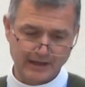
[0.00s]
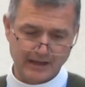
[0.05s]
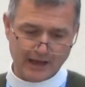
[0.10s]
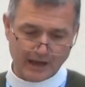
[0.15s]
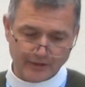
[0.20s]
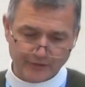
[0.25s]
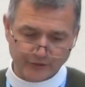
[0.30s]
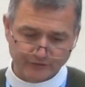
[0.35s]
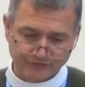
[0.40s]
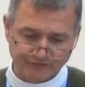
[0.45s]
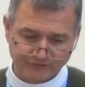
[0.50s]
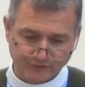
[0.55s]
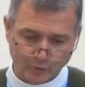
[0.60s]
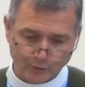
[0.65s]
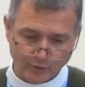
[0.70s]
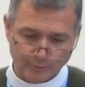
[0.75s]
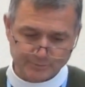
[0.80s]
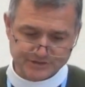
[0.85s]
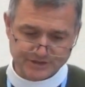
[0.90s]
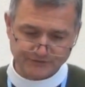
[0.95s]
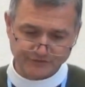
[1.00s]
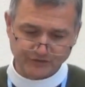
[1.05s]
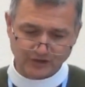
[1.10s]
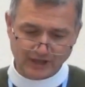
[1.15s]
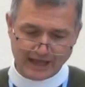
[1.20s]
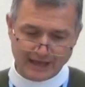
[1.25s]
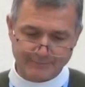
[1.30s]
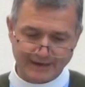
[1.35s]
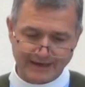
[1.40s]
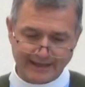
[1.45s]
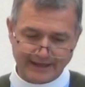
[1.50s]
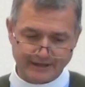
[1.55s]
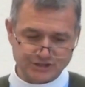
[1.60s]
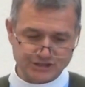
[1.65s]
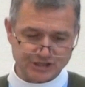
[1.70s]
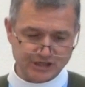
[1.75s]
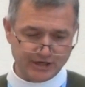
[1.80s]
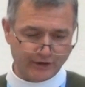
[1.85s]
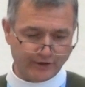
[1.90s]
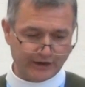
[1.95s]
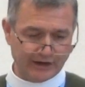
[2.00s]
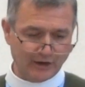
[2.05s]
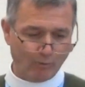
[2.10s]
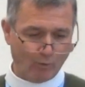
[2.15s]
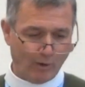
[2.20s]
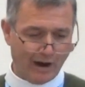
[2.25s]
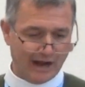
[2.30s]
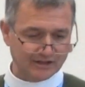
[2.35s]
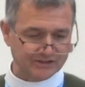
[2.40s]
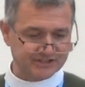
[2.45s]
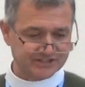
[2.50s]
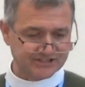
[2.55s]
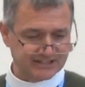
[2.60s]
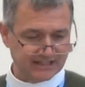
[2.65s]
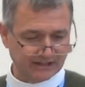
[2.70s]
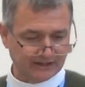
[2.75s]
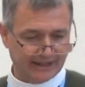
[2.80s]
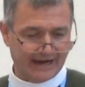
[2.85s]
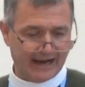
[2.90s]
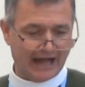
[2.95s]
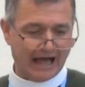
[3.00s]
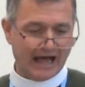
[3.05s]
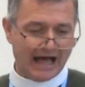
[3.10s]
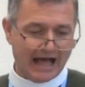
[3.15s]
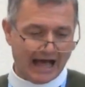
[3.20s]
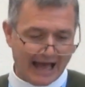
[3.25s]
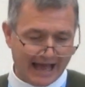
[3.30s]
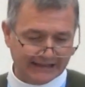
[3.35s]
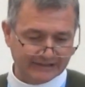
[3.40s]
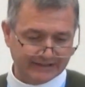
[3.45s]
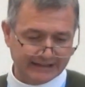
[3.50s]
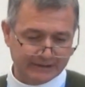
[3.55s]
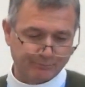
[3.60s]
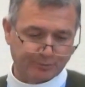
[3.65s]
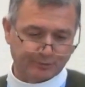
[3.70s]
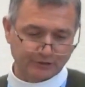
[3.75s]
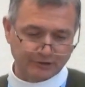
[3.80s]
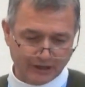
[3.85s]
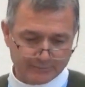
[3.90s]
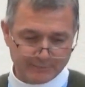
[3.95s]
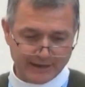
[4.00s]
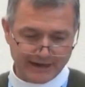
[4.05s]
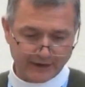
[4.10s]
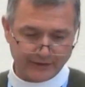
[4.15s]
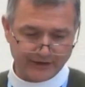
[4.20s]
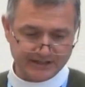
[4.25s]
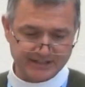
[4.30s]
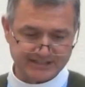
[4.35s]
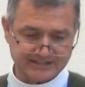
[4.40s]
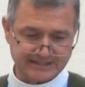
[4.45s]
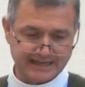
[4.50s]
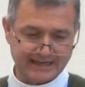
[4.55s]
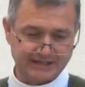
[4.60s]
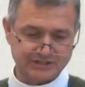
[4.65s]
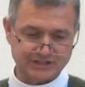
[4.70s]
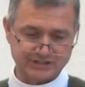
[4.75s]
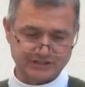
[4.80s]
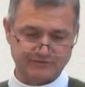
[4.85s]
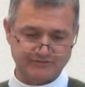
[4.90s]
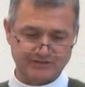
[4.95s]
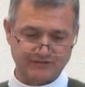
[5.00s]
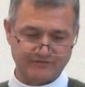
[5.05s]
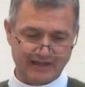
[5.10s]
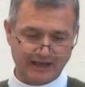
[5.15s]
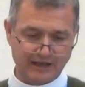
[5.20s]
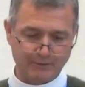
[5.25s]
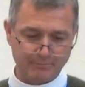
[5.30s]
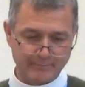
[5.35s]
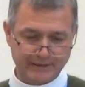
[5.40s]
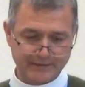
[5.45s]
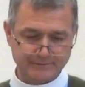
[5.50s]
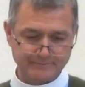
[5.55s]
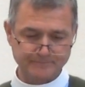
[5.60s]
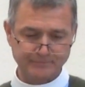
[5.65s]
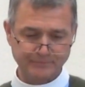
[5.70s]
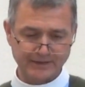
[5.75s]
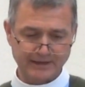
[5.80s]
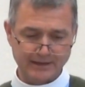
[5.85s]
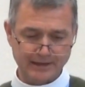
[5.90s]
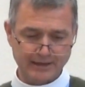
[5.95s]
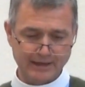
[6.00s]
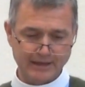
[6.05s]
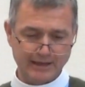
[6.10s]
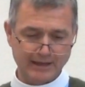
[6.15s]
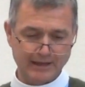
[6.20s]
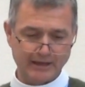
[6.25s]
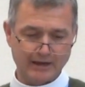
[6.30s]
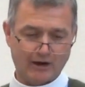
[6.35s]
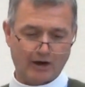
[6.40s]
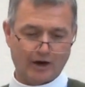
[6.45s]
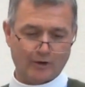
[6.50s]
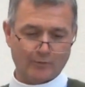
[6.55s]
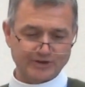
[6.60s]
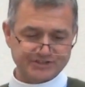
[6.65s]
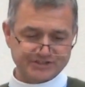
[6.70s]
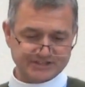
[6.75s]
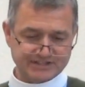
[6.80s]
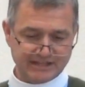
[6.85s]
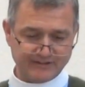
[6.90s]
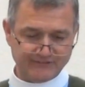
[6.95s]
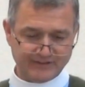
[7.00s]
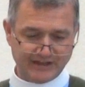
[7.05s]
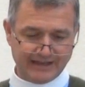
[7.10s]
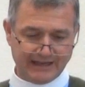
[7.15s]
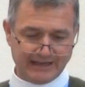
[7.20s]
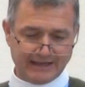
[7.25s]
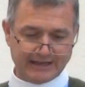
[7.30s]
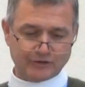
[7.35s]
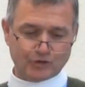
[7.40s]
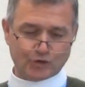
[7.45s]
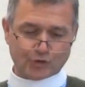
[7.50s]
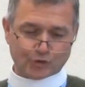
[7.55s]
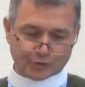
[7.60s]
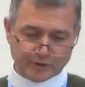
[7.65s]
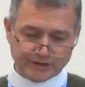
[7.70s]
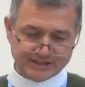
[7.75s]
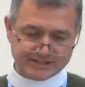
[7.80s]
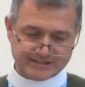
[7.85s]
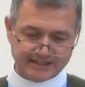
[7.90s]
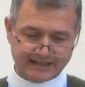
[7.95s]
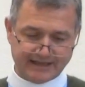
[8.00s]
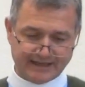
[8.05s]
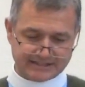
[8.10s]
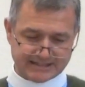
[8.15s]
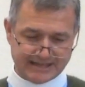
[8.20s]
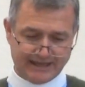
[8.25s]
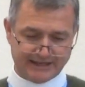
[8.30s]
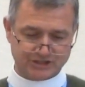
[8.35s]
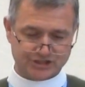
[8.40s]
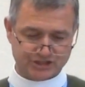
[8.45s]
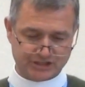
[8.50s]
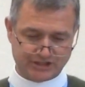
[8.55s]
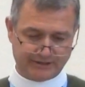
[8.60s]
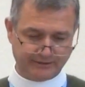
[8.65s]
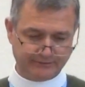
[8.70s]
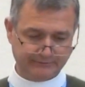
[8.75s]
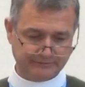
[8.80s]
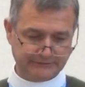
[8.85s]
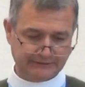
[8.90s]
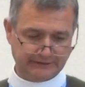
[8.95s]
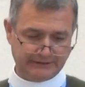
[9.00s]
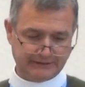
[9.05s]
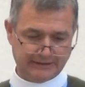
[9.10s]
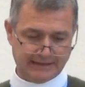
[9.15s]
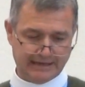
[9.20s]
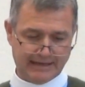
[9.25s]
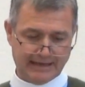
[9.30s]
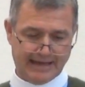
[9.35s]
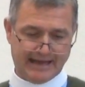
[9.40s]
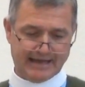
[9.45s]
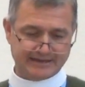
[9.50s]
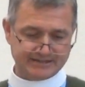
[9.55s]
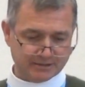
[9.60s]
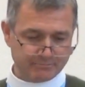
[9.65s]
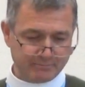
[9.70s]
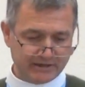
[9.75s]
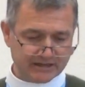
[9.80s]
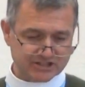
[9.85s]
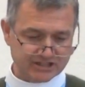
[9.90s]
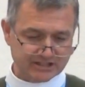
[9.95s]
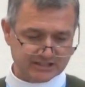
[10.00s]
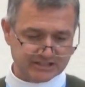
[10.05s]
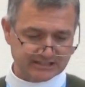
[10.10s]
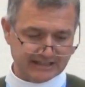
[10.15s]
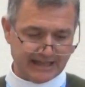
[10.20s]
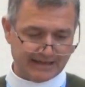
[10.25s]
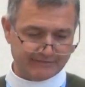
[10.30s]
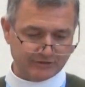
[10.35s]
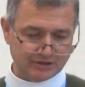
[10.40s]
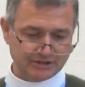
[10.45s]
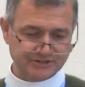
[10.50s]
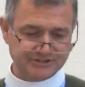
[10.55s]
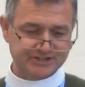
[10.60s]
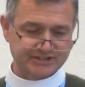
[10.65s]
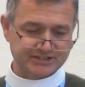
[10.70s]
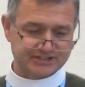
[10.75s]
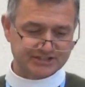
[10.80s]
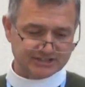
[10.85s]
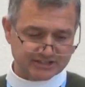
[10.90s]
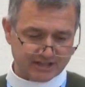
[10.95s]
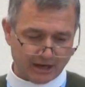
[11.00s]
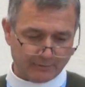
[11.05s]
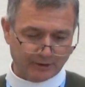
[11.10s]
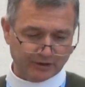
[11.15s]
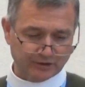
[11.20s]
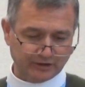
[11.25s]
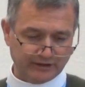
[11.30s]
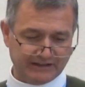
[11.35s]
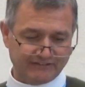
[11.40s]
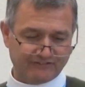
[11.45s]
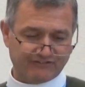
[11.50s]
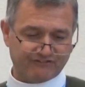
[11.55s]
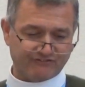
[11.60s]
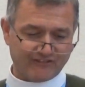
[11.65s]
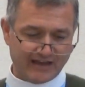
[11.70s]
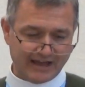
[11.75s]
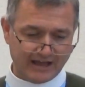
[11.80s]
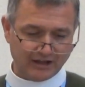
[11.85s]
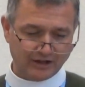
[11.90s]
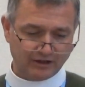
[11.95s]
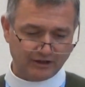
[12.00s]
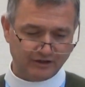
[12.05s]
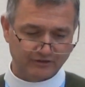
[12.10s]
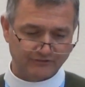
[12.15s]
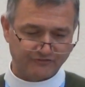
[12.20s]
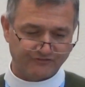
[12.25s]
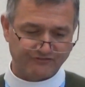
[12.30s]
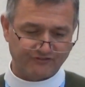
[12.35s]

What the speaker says: Other forms of climate engineering, while still at highly preliminary stages of development, are receiving increasing attention as emissions levels stubbornly fail